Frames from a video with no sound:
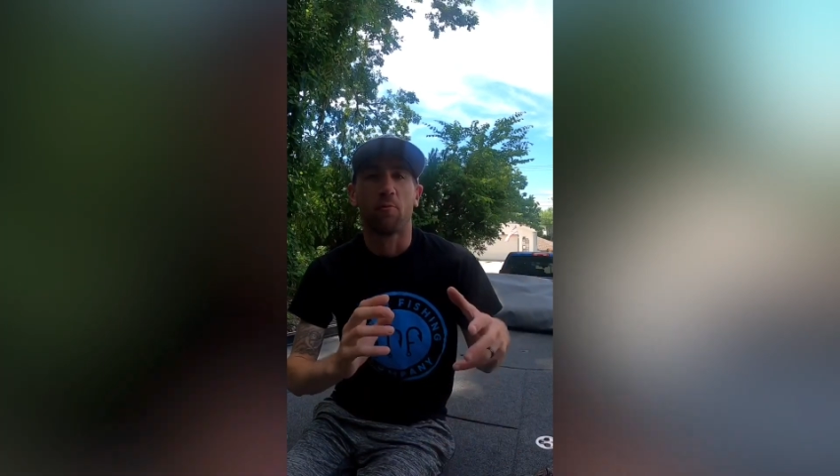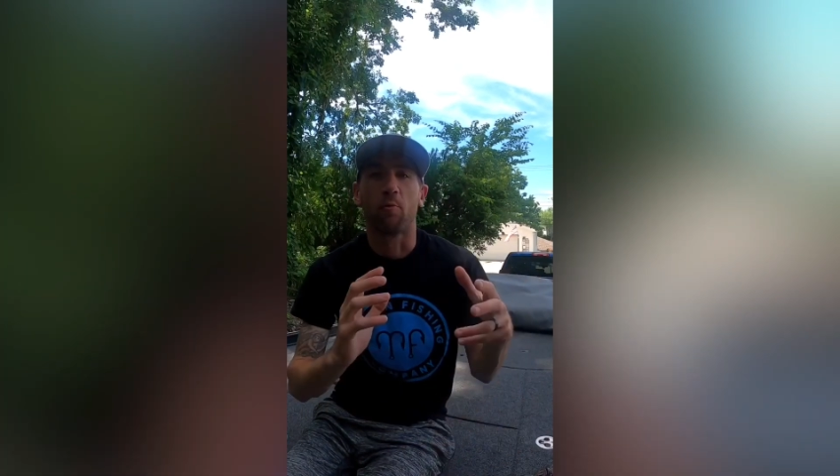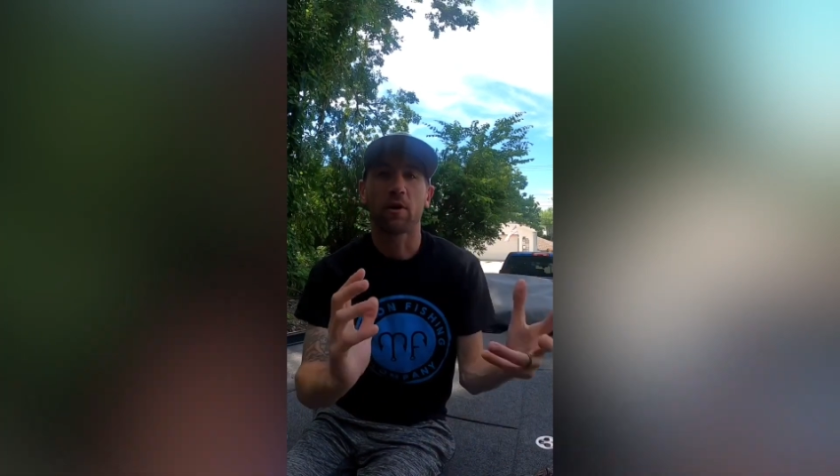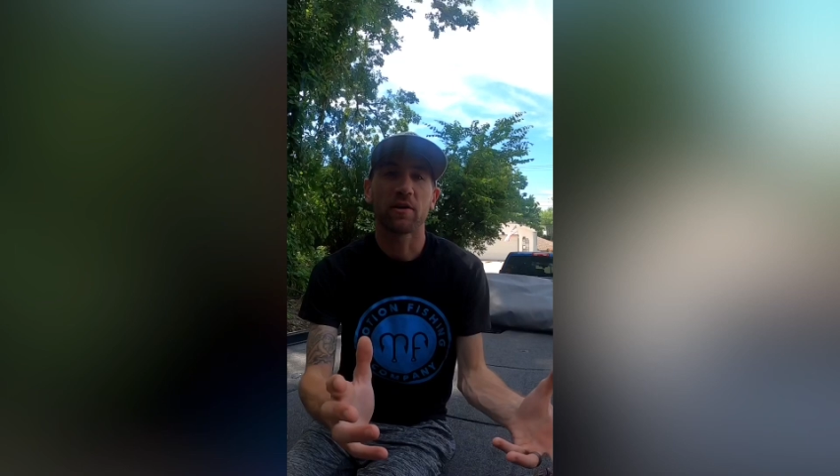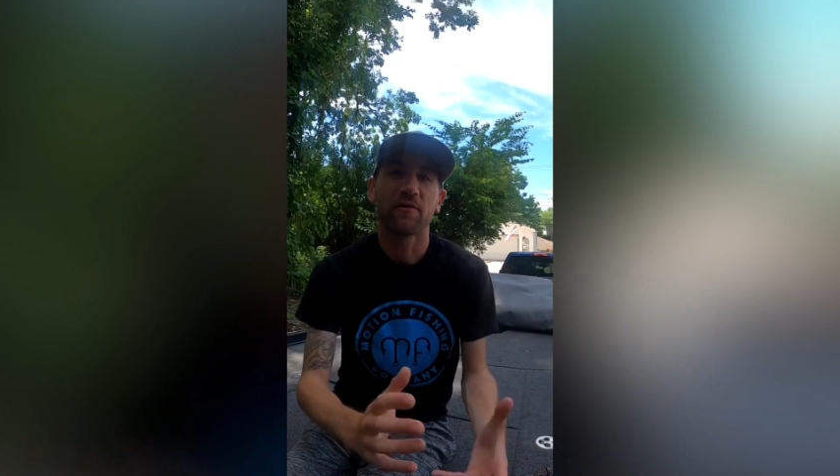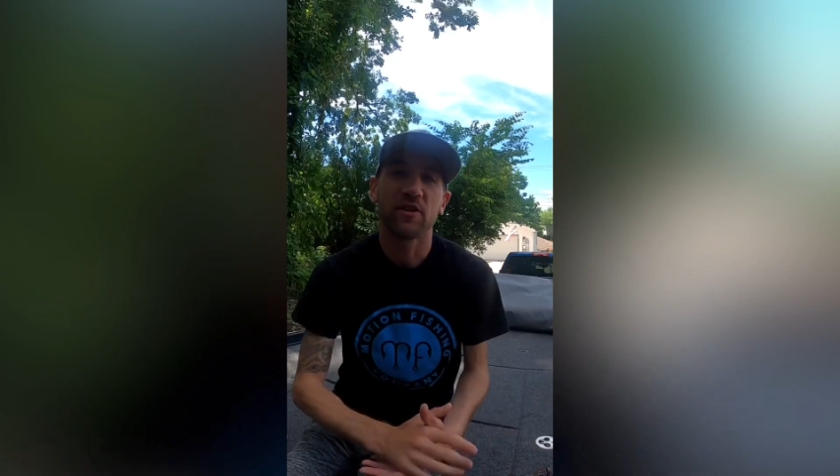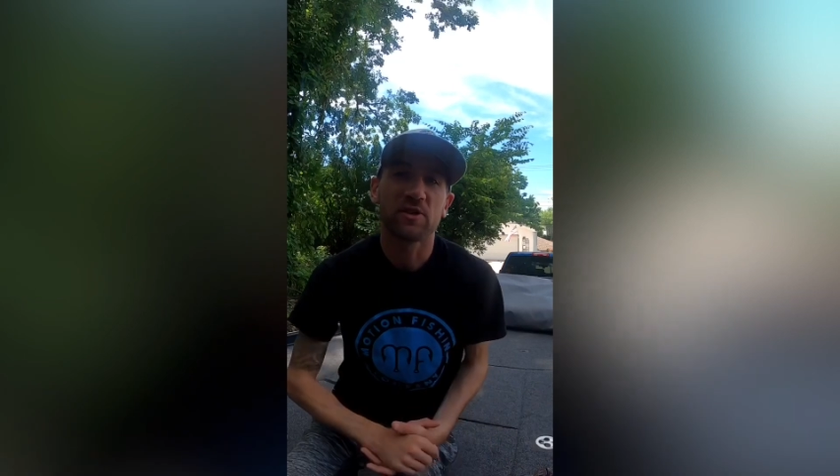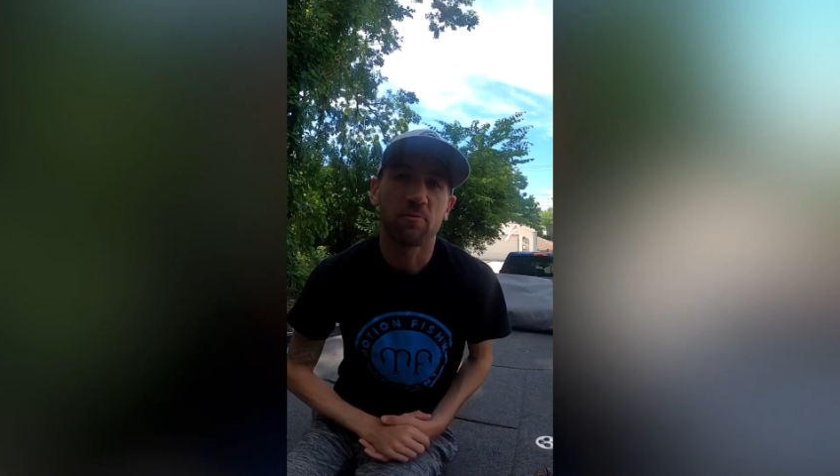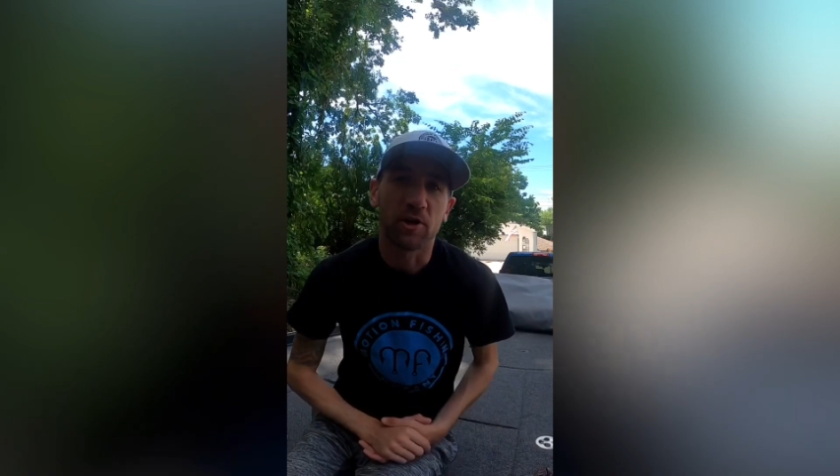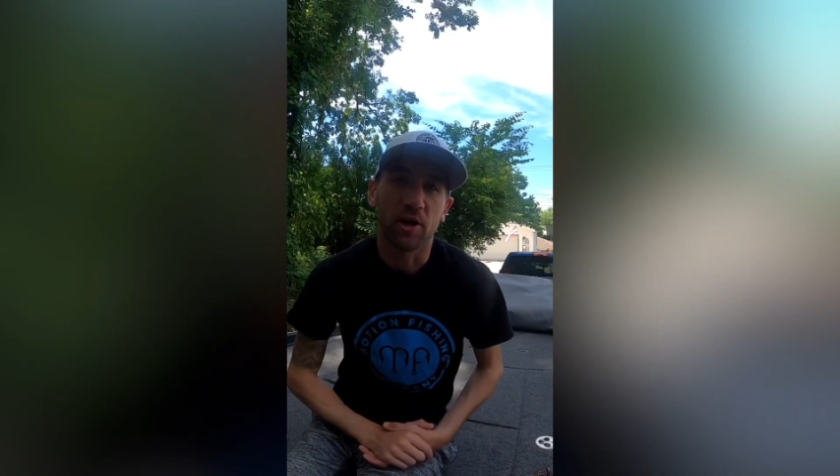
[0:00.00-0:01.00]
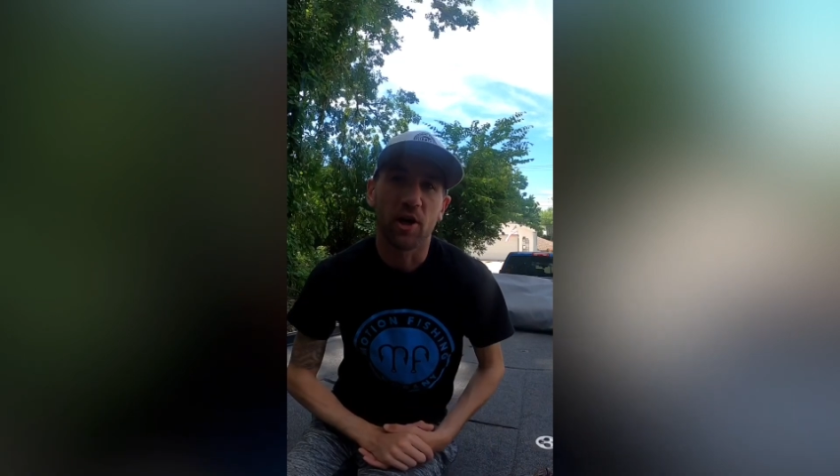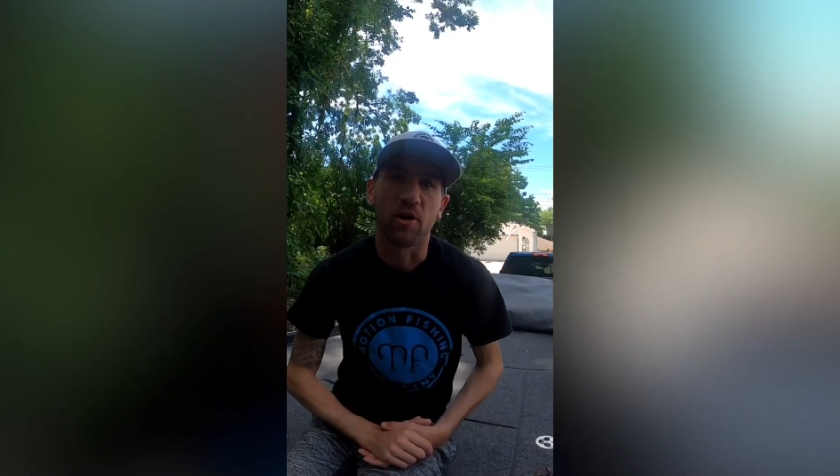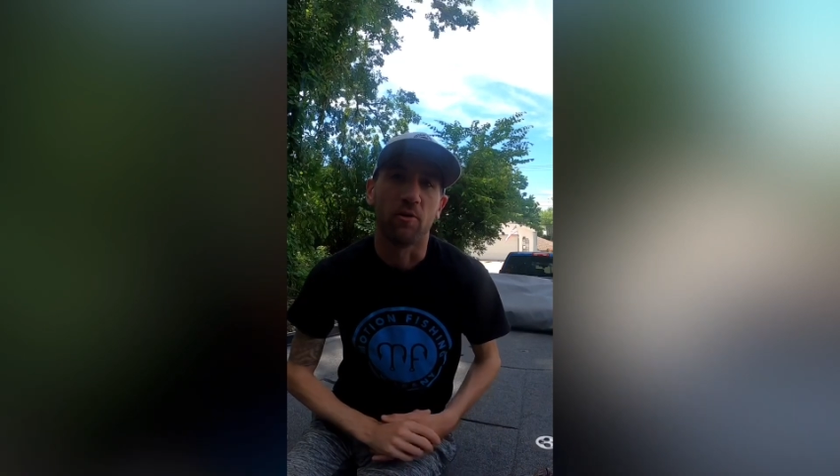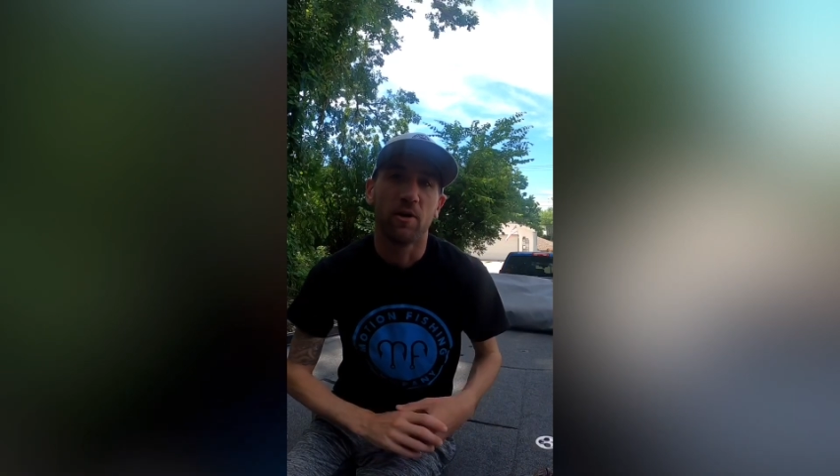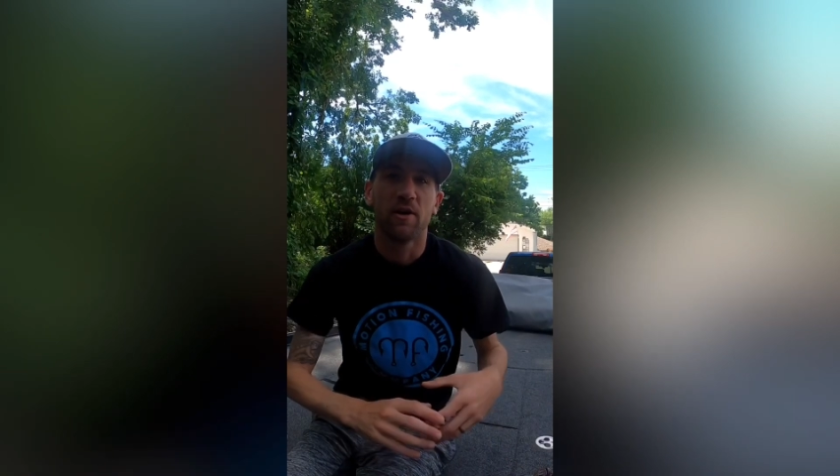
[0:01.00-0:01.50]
Where do the fish want to go?